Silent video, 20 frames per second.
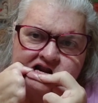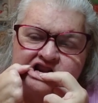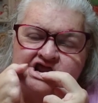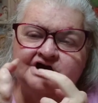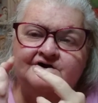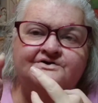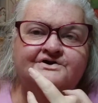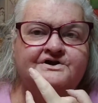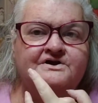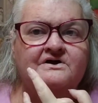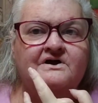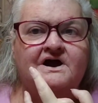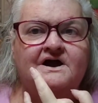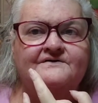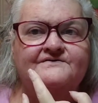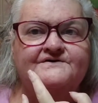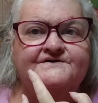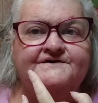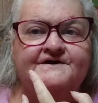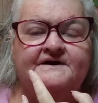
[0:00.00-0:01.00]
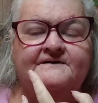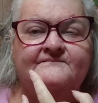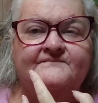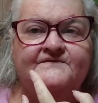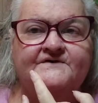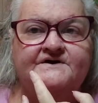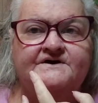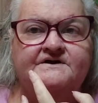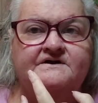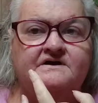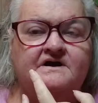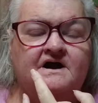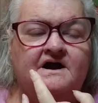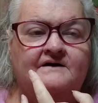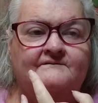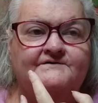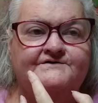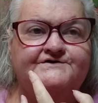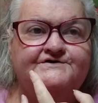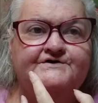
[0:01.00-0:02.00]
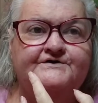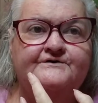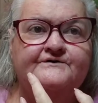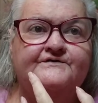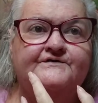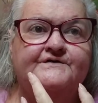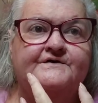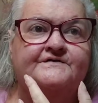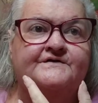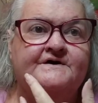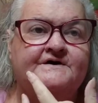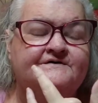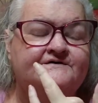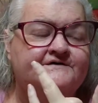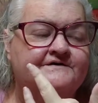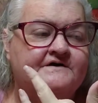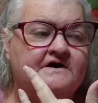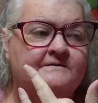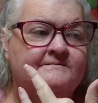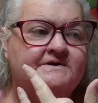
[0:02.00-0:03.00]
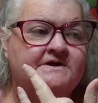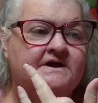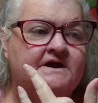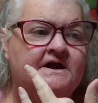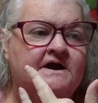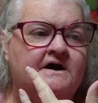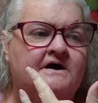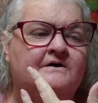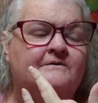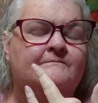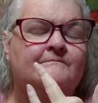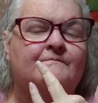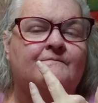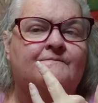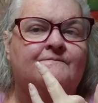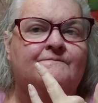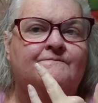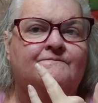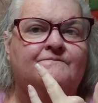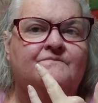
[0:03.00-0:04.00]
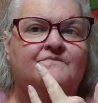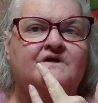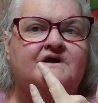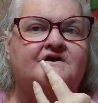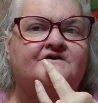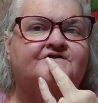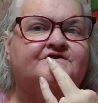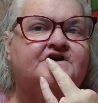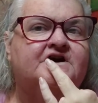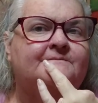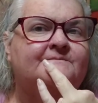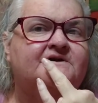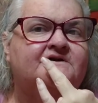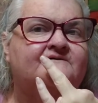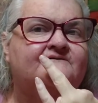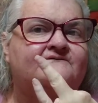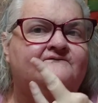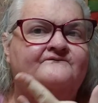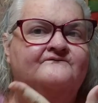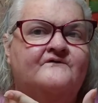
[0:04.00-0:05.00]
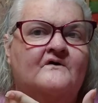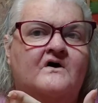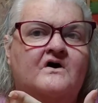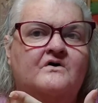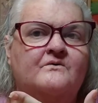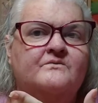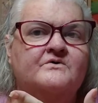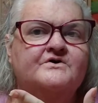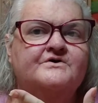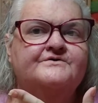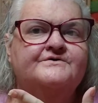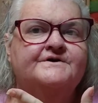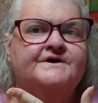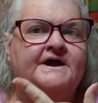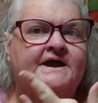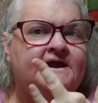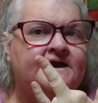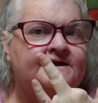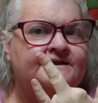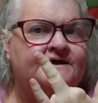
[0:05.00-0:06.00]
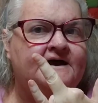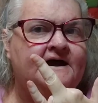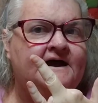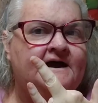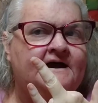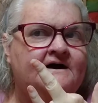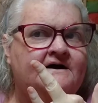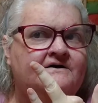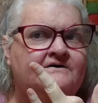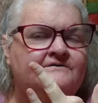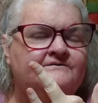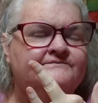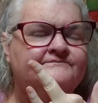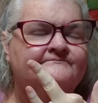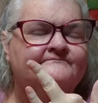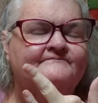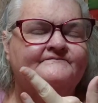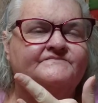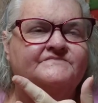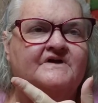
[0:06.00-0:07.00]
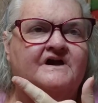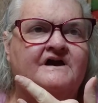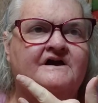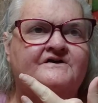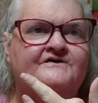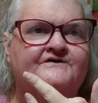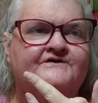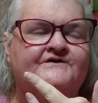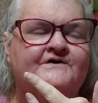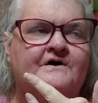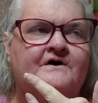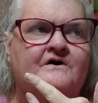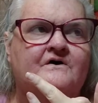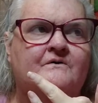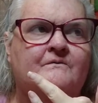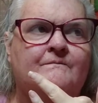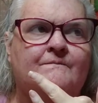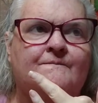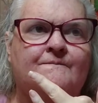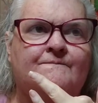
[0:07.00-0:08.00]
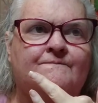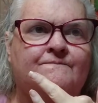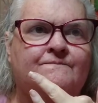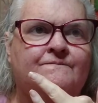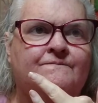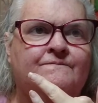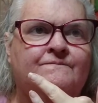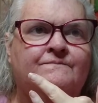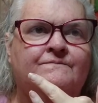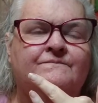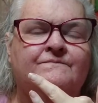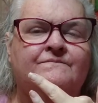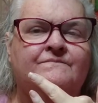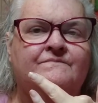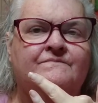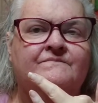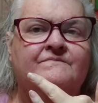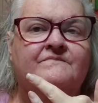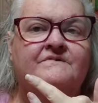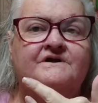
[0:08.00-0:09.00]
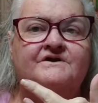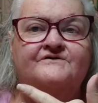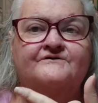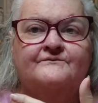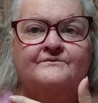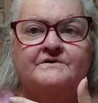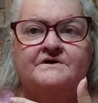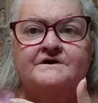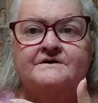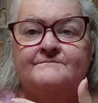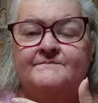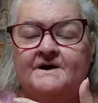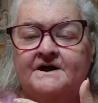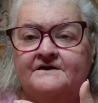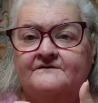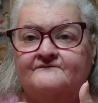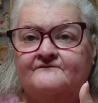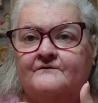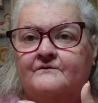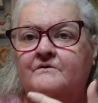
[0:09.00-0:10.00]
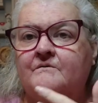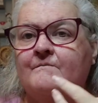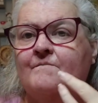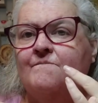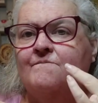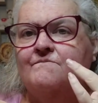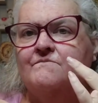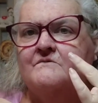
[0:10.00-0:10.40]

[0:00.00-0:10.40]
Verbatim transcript: Down here, I have the same thing. I have a tooth that's coming out. It's coming forward and out, and so it's really painful.